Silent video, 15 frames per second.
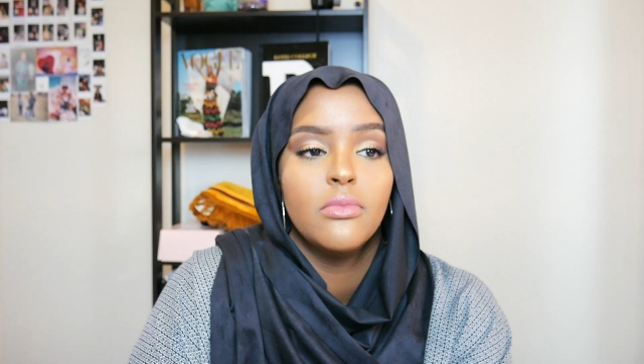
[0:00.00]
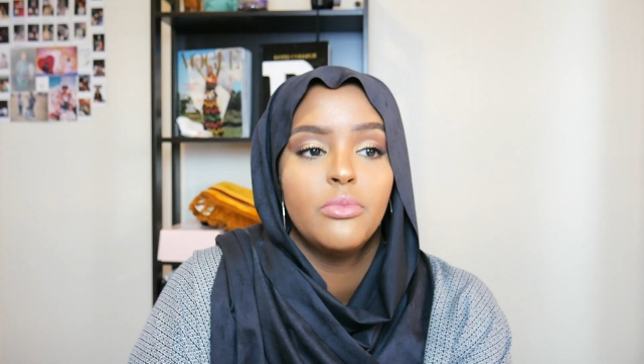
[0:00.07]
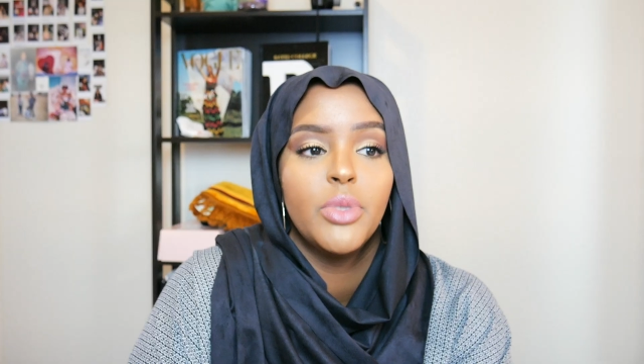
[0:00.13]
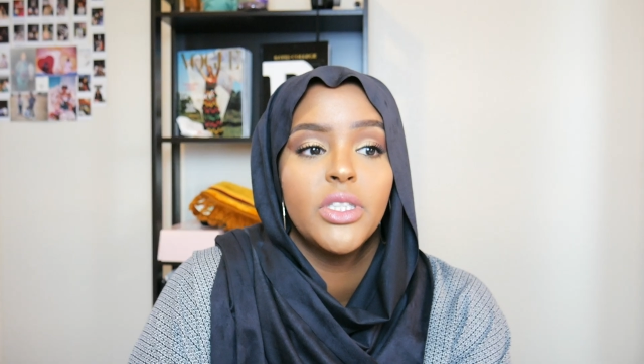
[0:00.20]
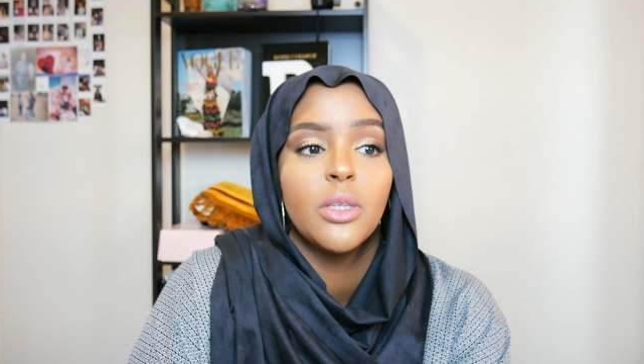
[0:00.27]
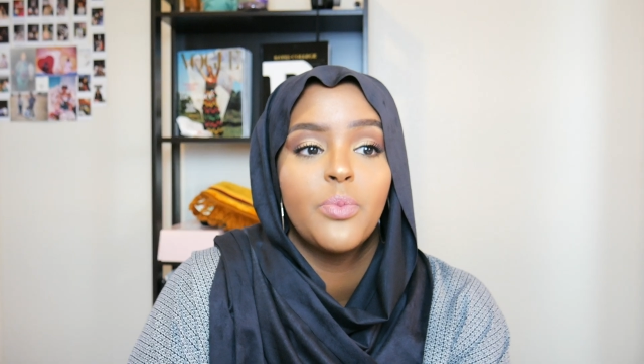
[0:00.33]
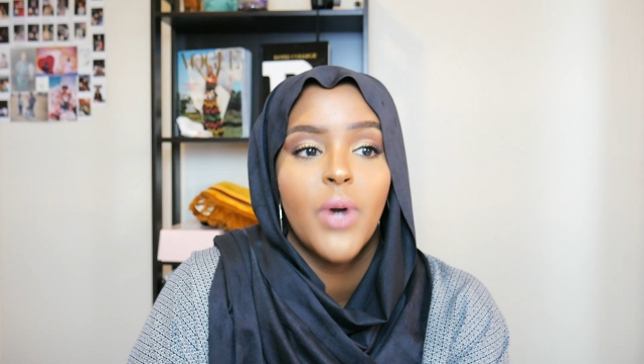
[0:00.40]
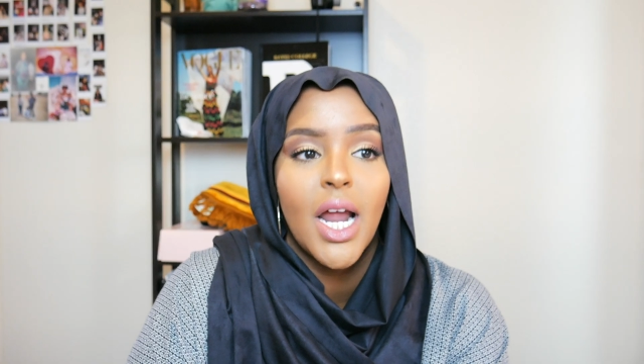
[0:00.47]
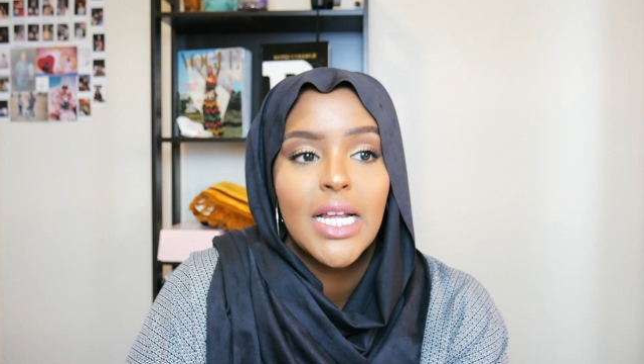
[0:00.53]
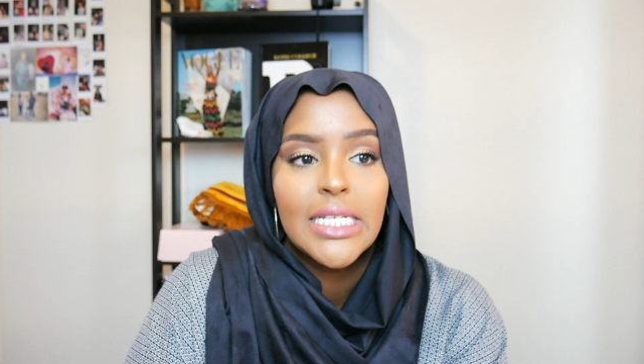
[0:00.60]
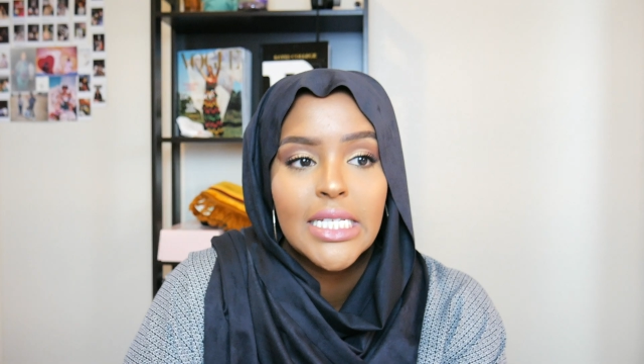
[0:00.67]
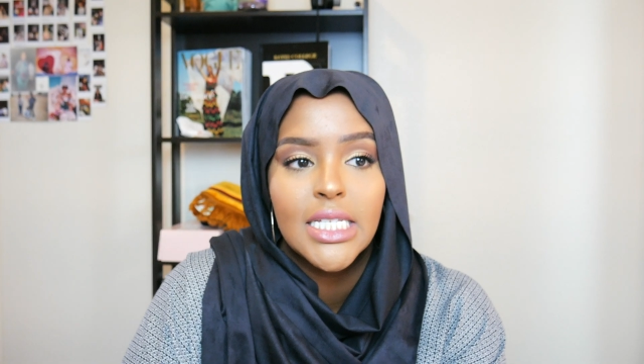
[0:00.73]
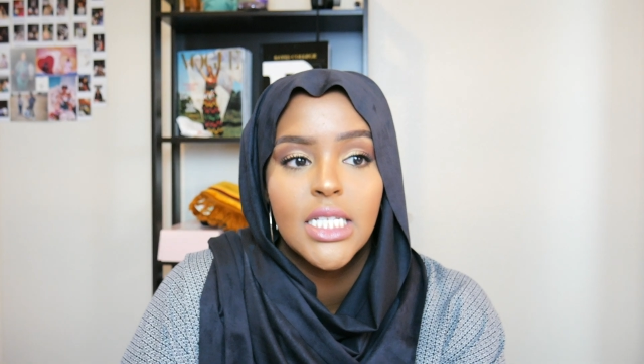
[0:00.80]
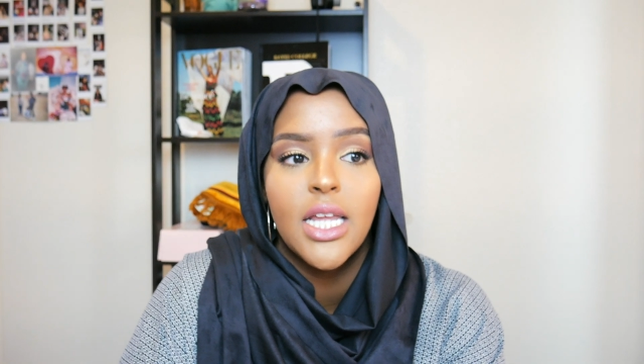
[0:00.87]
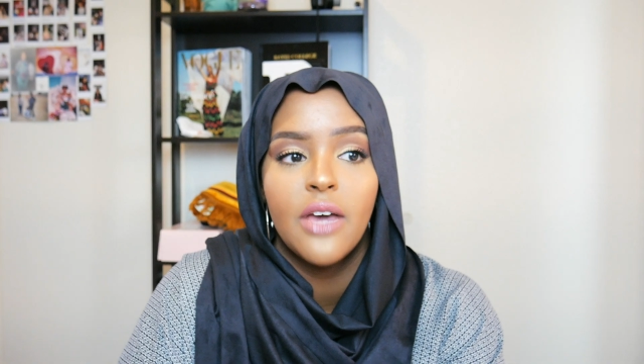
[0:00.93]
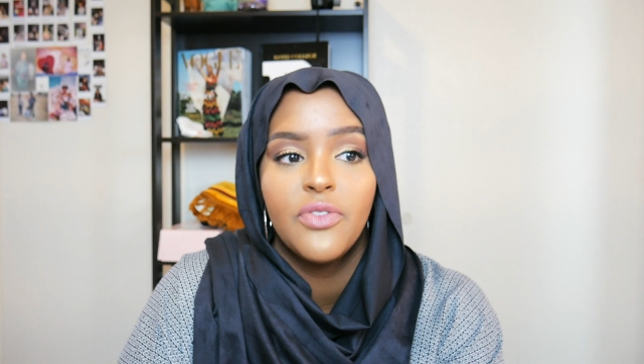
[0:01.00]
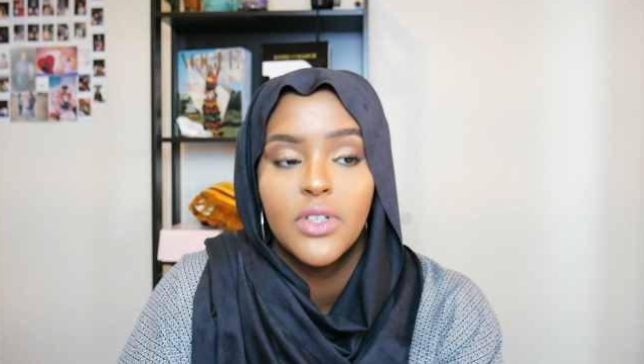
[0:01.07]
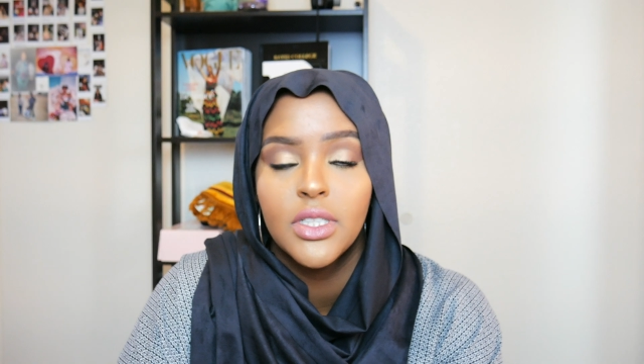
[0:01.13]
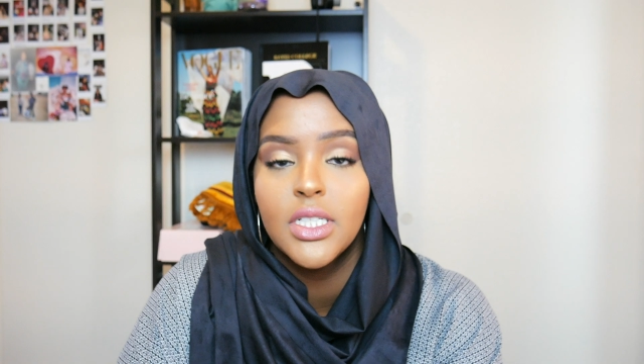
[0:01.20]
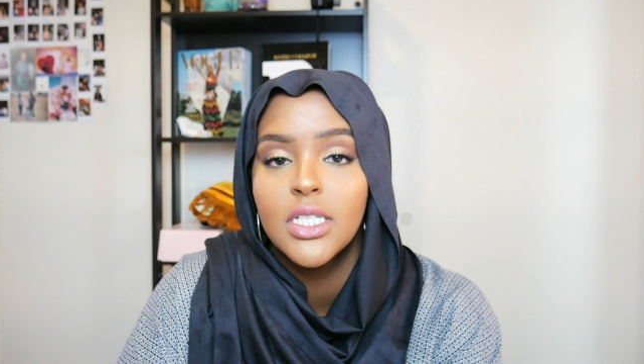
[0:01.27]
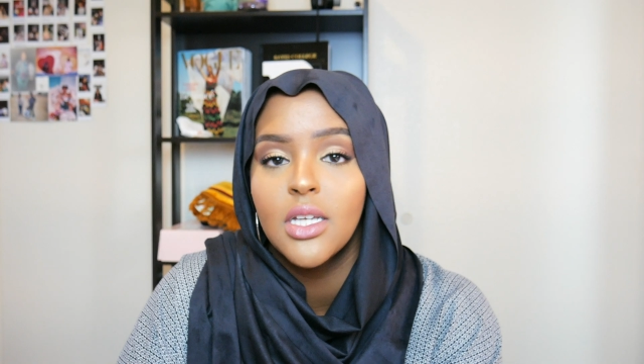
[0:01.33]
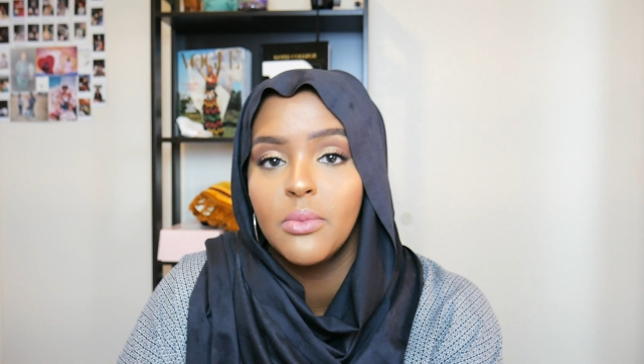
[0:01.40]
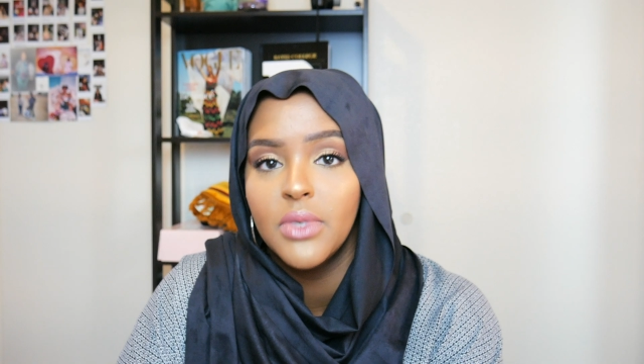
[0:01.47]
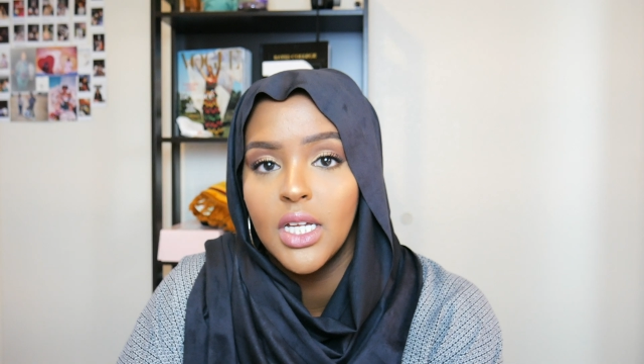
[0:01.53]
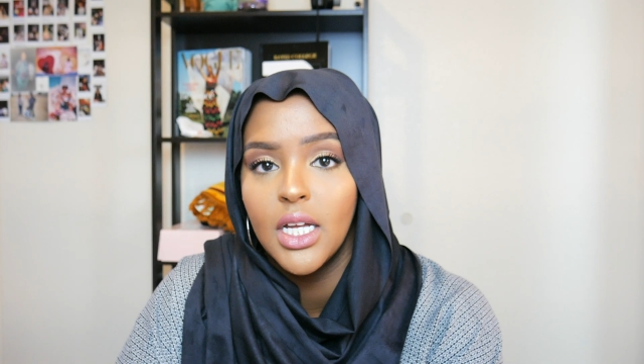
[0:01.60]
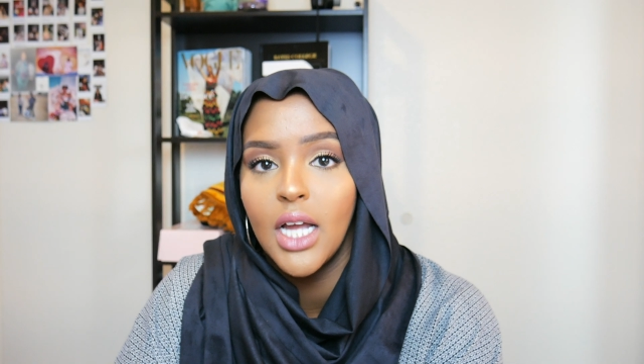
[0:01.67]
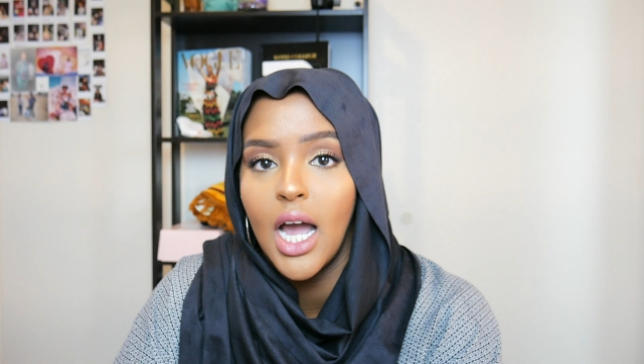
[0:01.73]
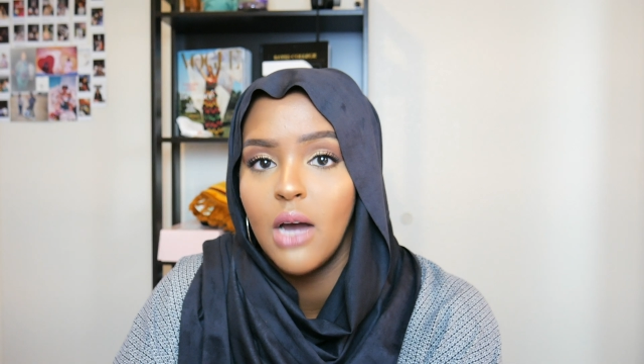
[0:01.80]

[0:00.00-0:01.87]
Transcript: But the price is definitely something